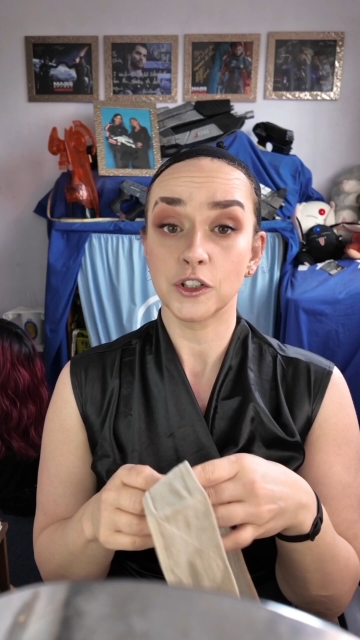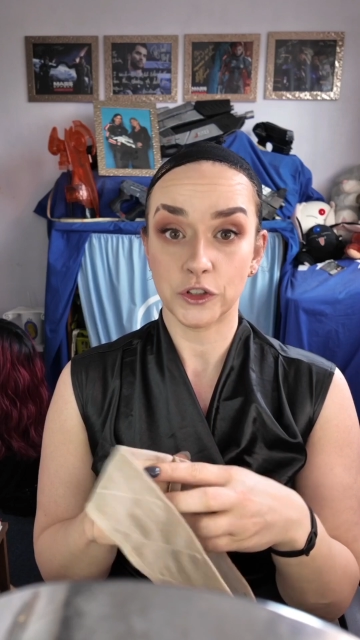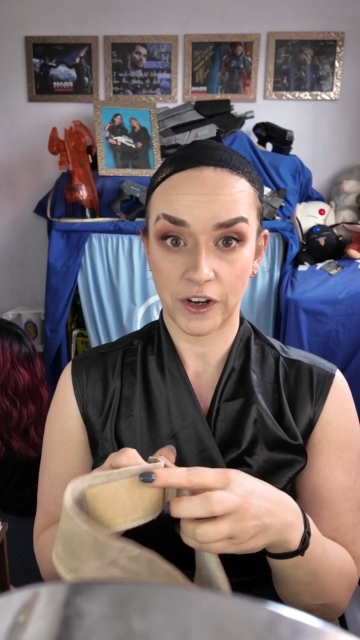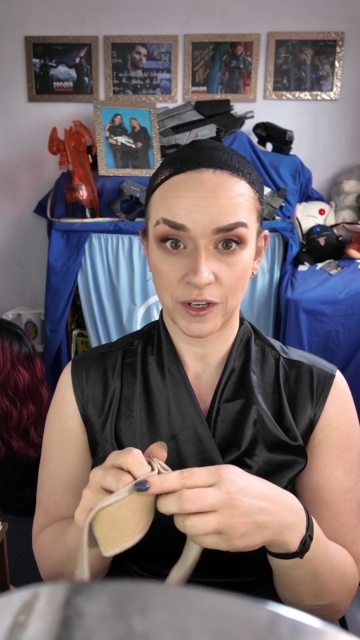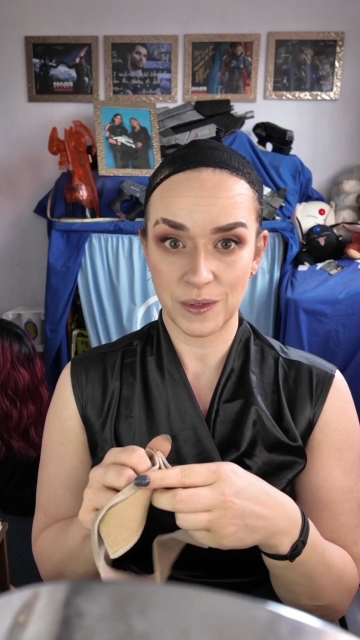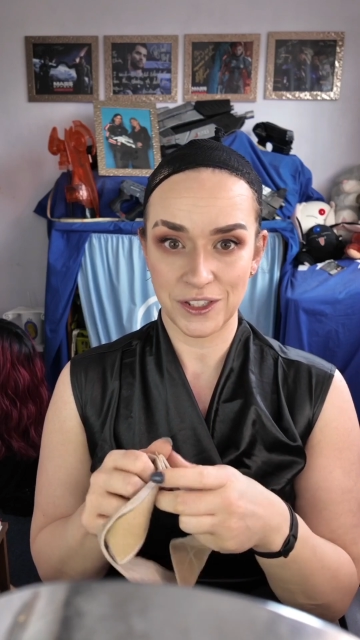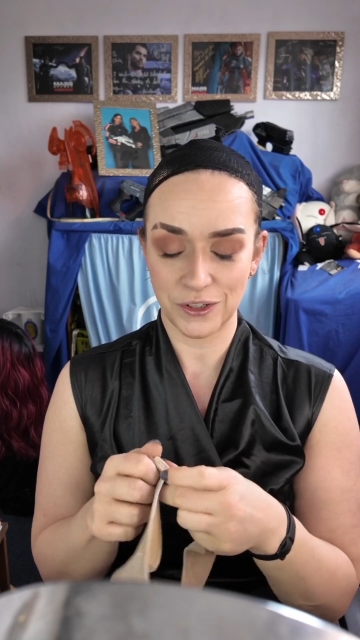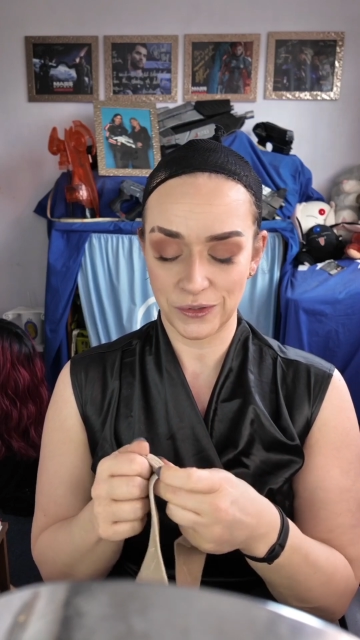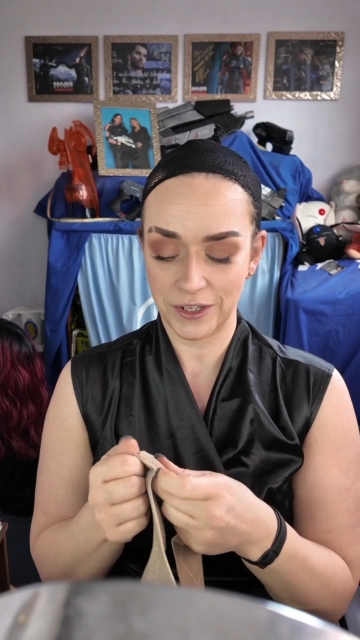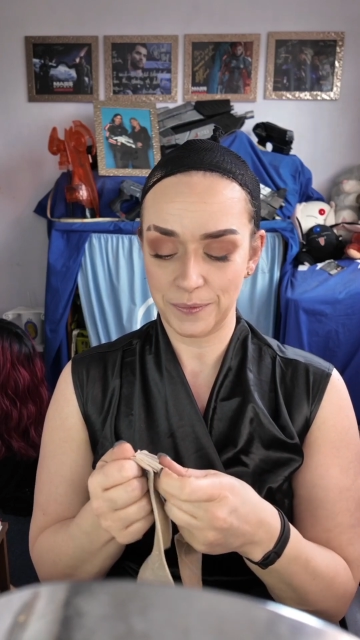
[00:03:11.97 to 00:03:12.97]
Drag queens
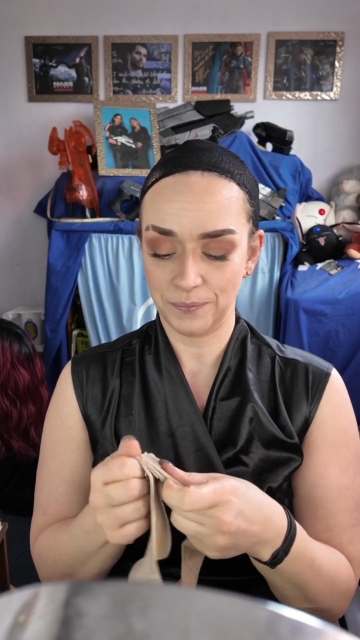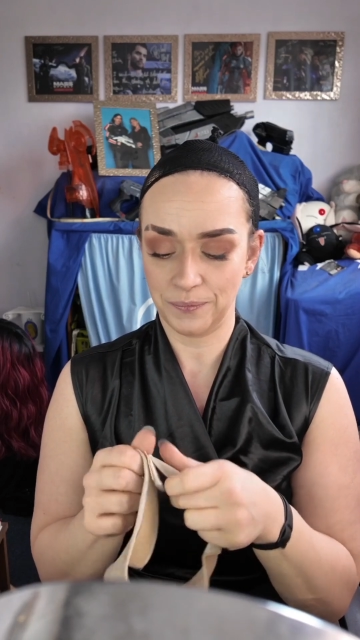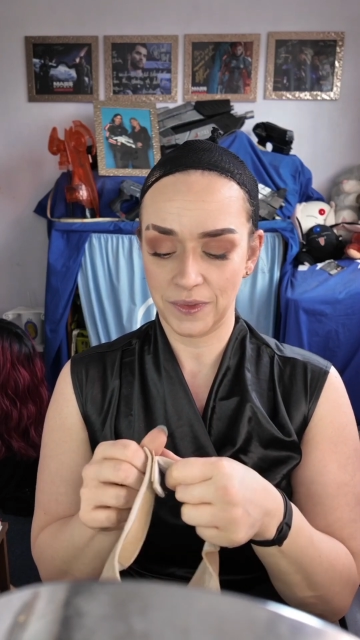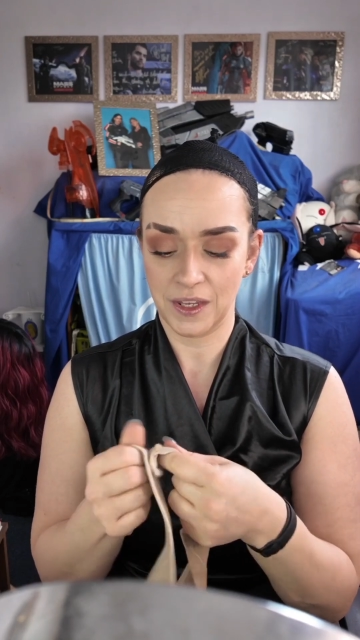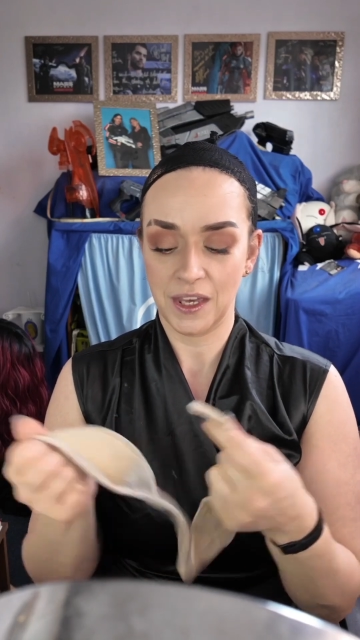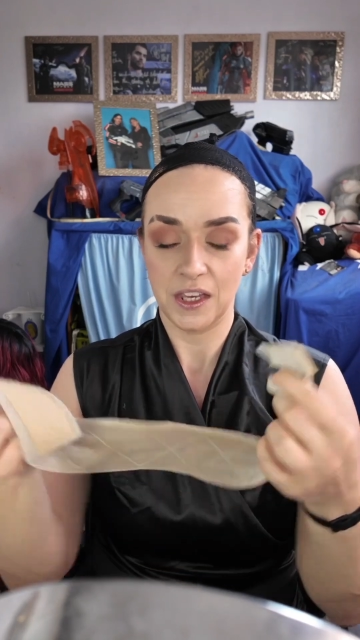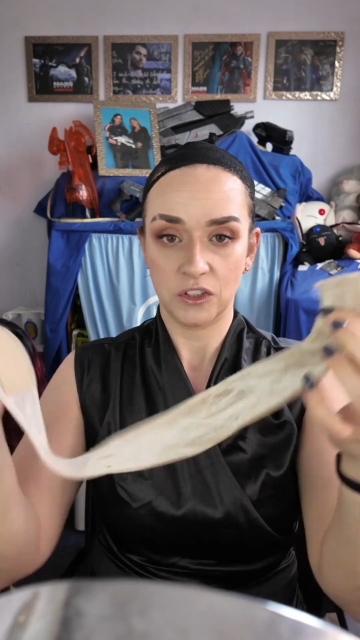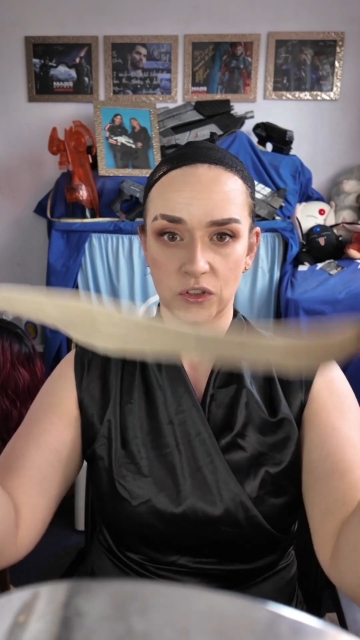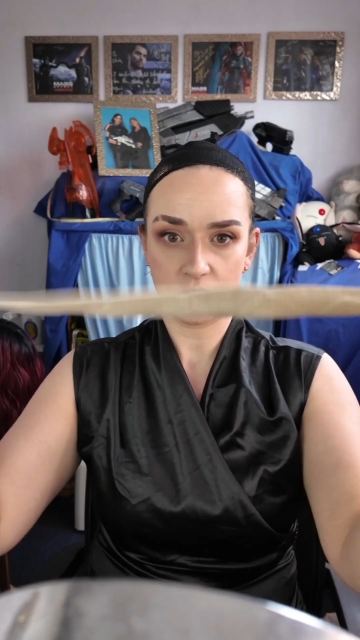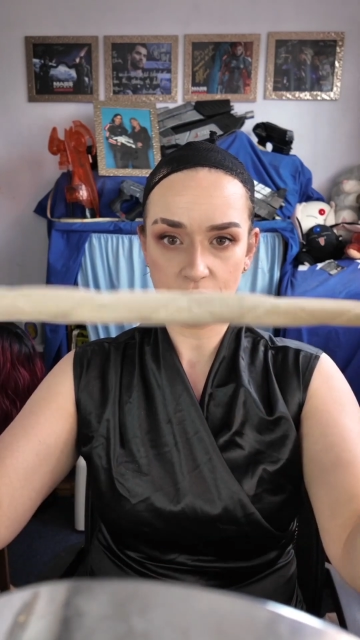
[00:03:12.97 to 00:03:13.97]
use it.
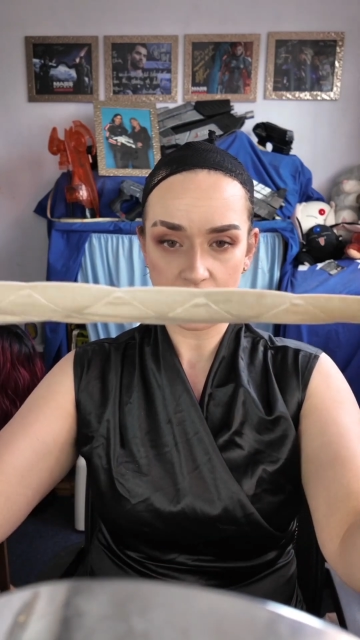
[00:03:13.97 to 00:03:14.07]
It's just a